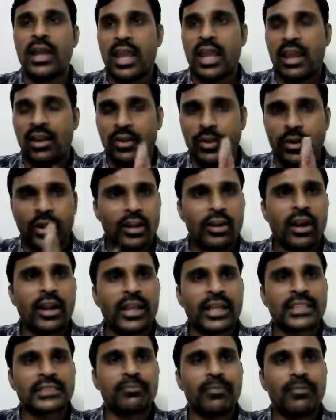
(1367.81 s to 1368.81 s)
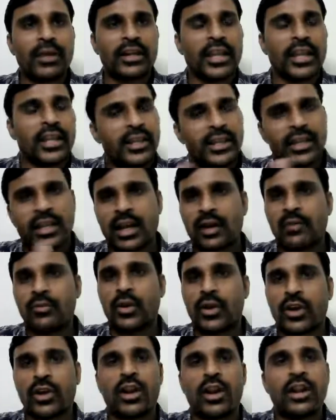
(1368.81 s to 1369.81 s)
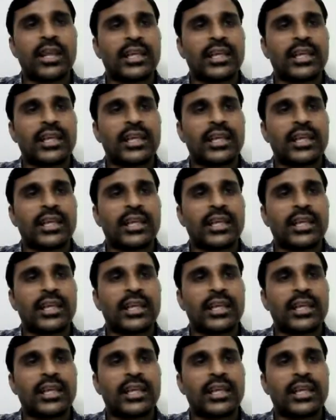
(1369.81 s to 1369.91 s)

You cannot expect any company to